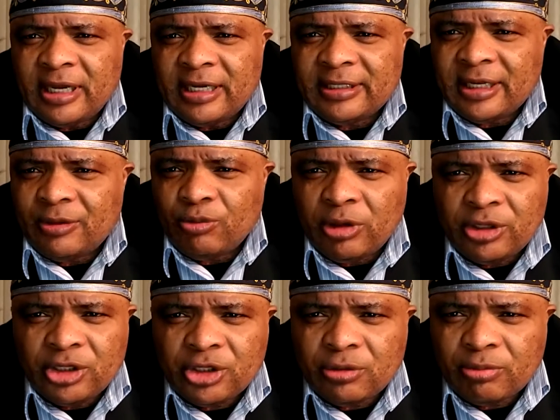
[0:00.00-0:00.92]
I said,
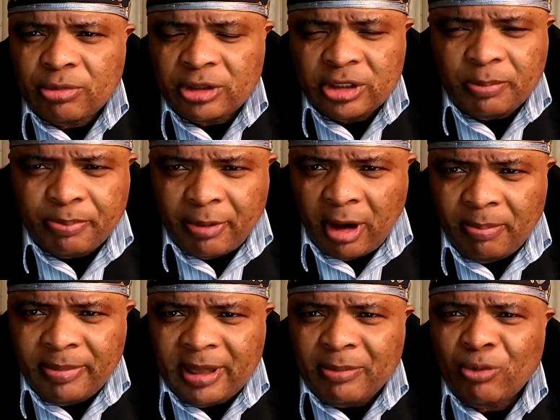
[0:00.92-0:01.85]
what's the
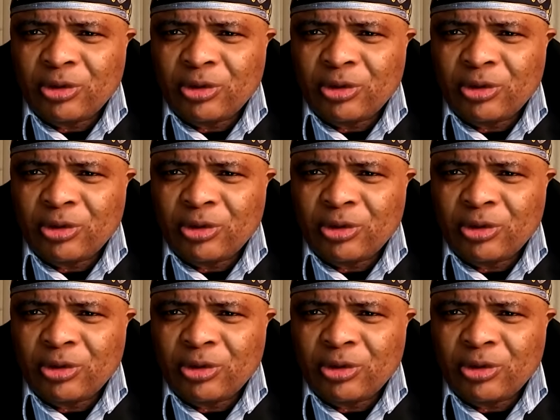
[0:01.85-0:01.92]
problem?